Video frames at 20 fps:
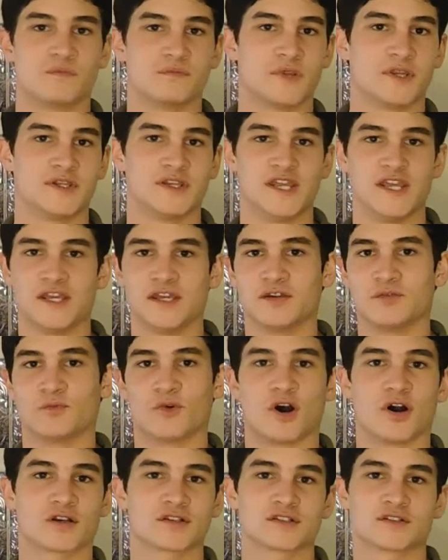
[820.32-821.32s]
Negan
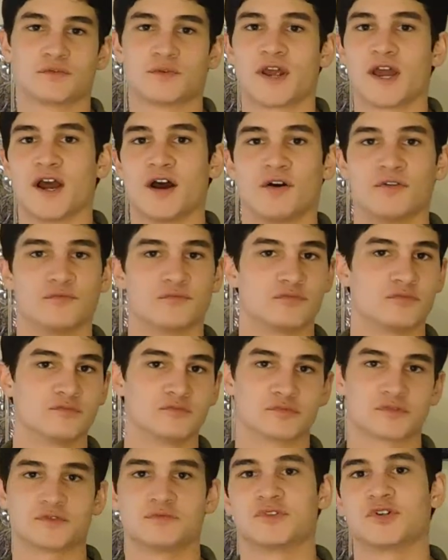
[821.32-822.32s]
walks around,
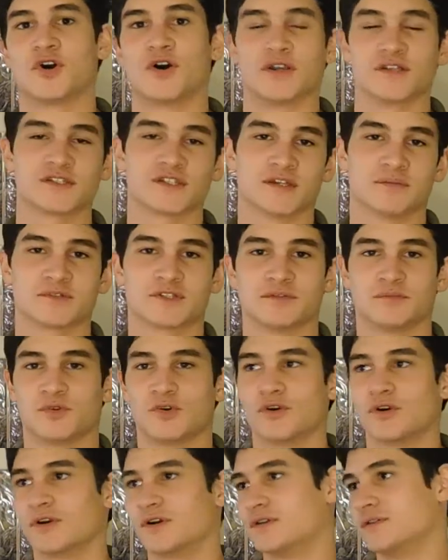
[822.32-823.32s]
taunts them some
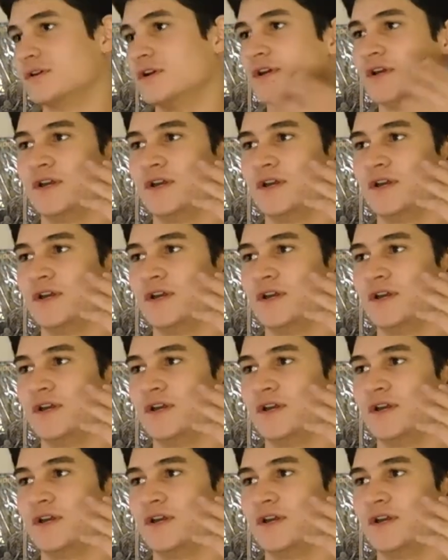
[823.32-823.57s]
more.